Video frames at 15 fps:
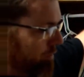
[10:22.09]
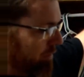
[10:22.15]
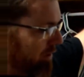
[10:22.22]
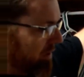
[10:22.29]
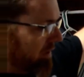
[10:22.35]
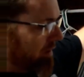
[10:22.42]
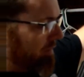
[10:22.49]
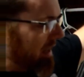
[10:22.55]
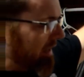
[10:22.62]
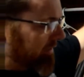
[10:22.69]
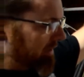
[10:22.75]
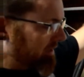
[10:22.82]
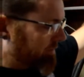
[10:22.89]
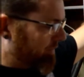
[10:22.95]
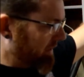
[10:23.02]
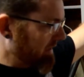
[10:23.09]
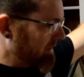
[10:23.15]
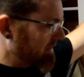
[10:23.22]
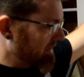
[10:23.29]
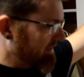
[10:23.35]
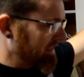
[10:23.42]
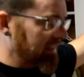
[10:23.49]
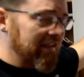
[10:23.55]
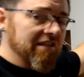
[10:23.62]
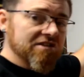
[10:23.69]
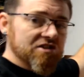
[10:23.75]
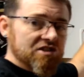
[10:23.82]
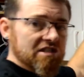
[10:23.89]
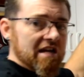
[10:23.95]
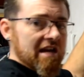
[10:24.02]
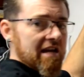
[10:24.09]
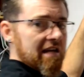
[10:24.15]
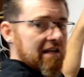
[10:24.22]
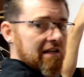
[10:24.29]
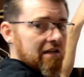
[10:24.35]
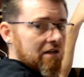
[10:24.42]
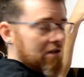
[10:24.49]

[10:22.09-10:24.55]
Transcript: beauty about this piece is it can stay